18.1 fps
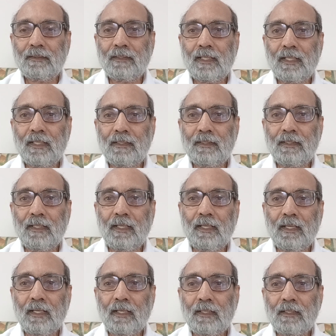that
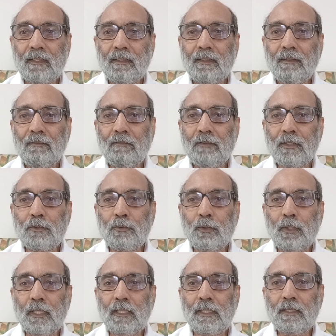they are
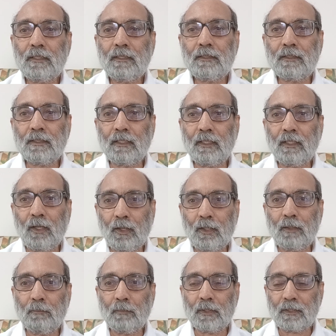virtually
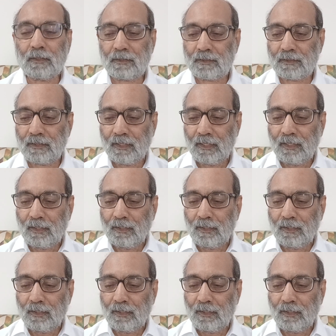synonymous.